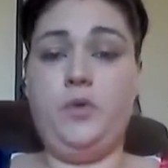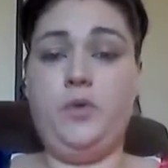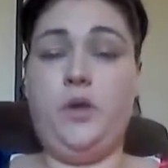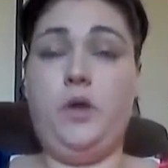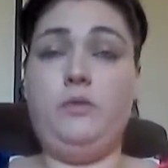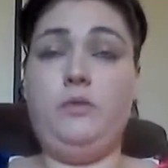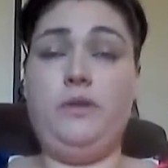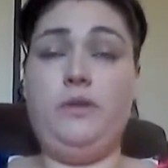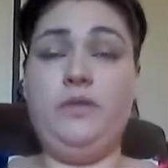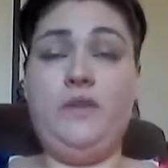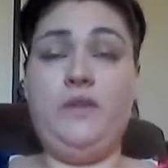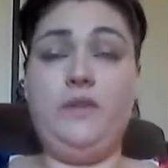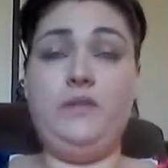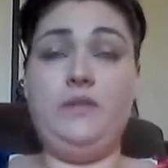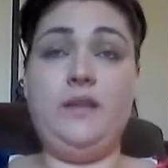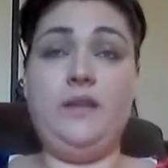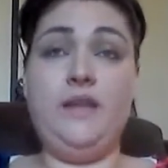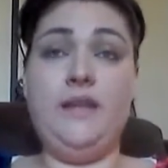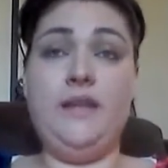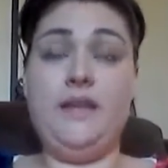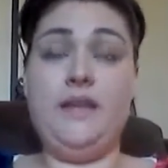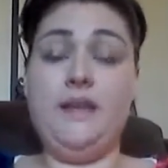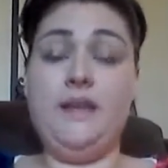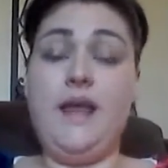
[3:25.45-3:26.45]
The only thing that
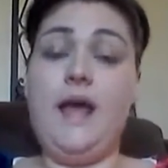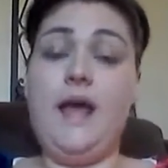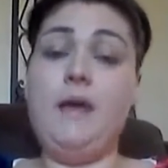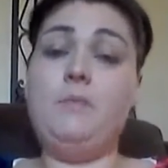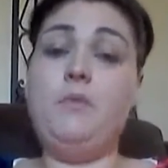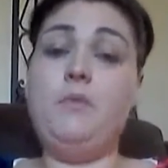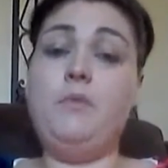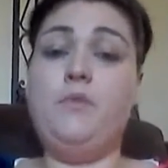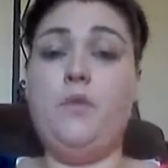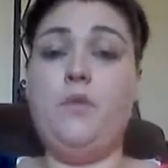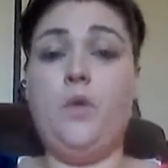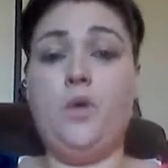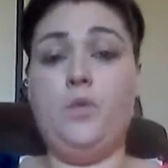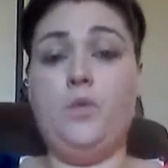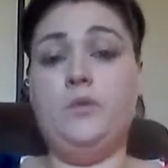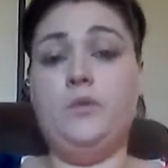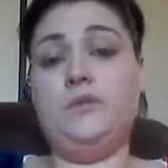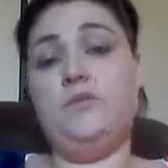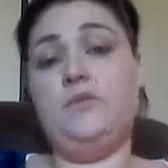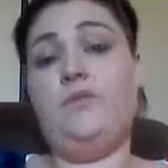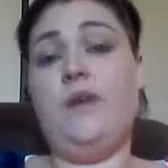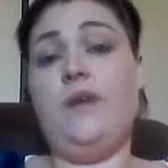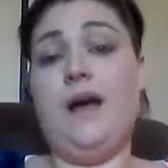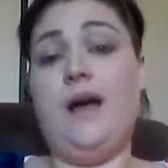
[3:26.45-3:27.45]
he had had before
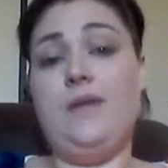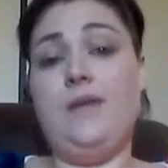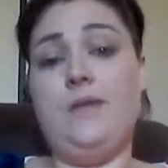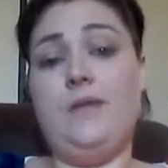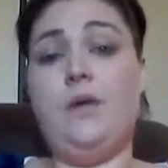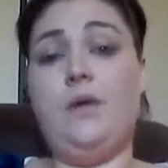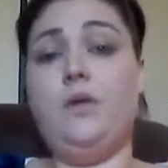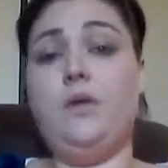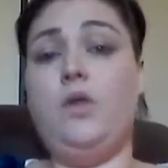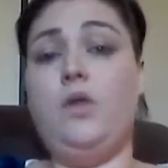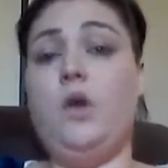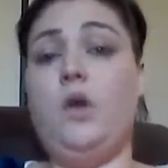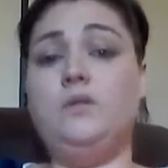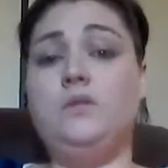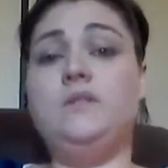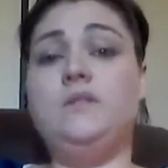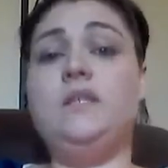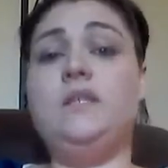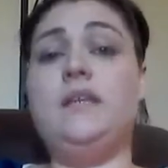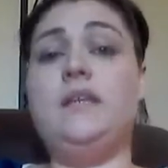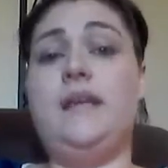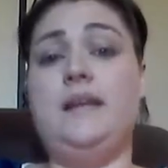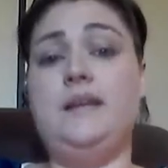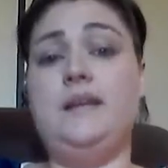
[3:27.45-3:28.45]
was a 5-hour-long
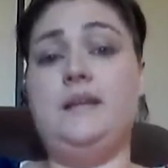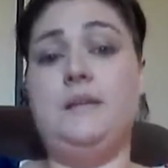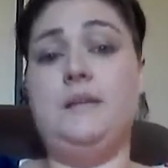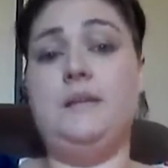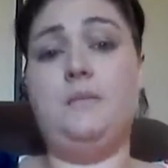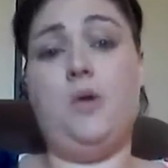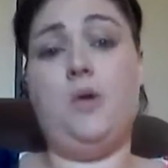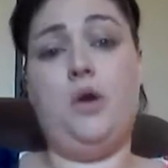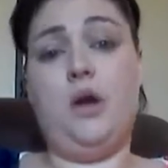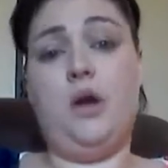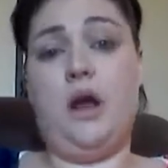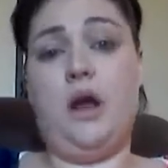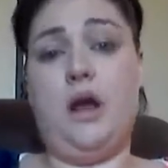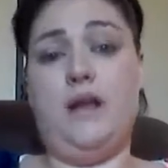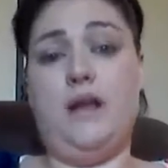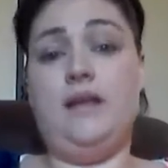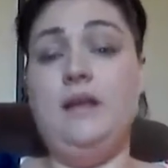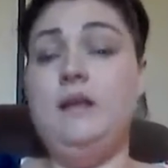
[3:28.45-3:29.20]
sedated MRI.